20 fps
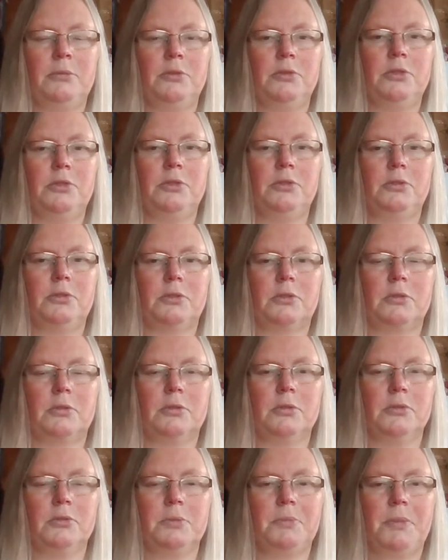
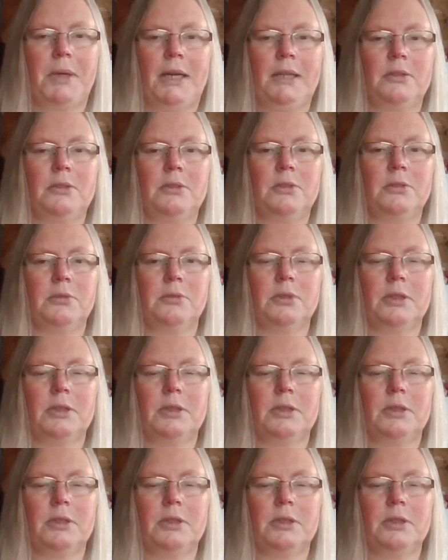tutorials, patterns or